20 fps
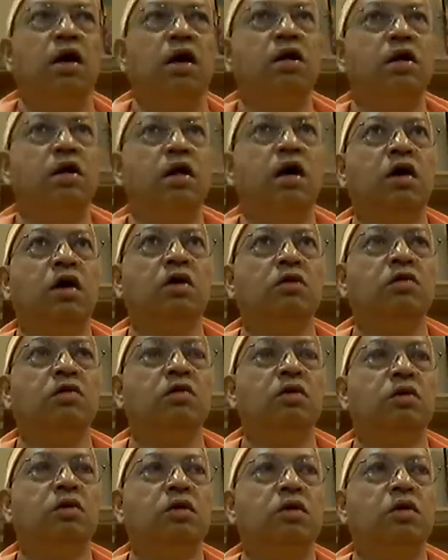And
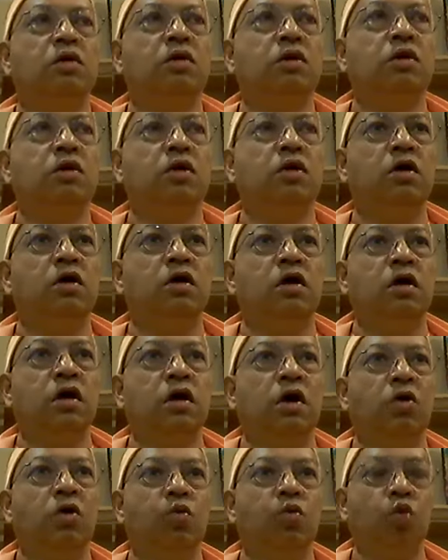now,
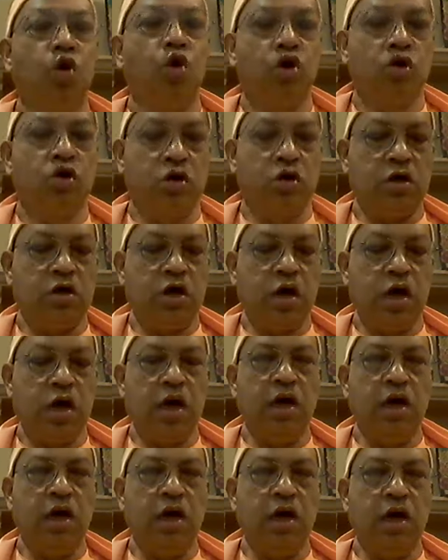what
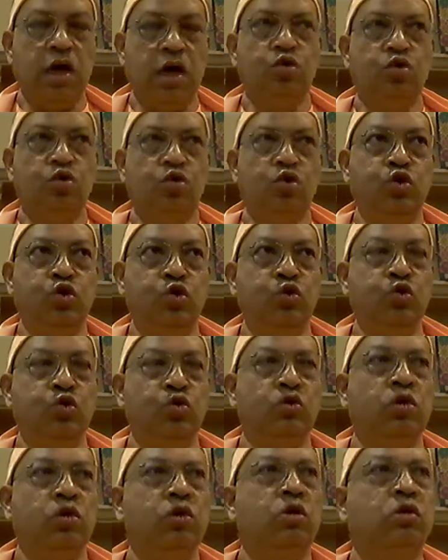I should
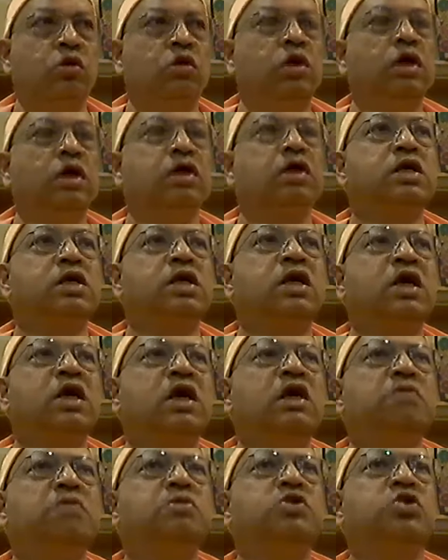do, it
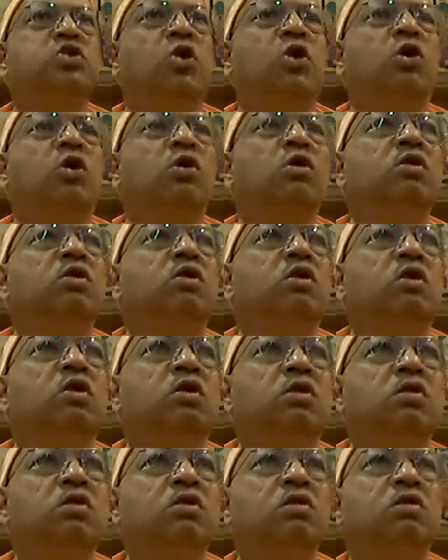curbs all
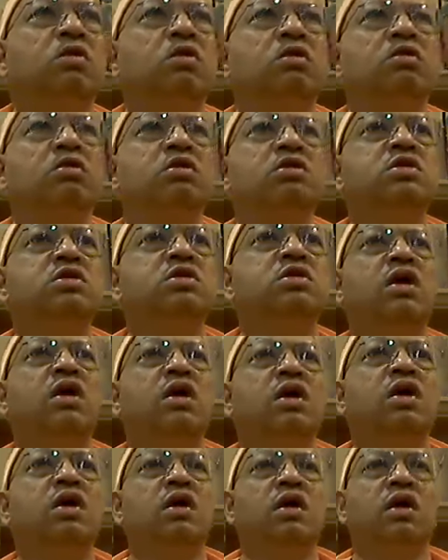your,
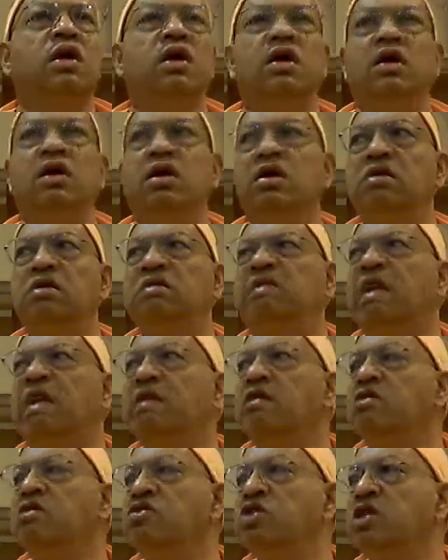say,
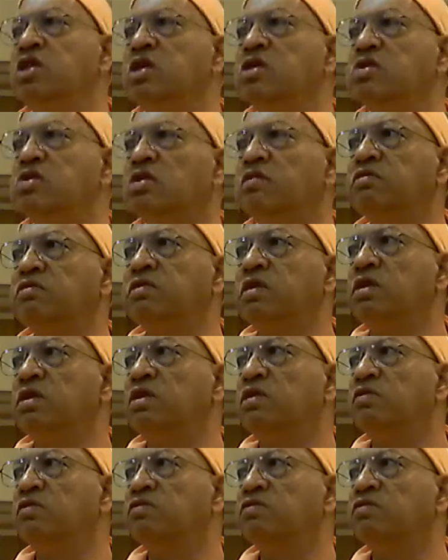tendencies of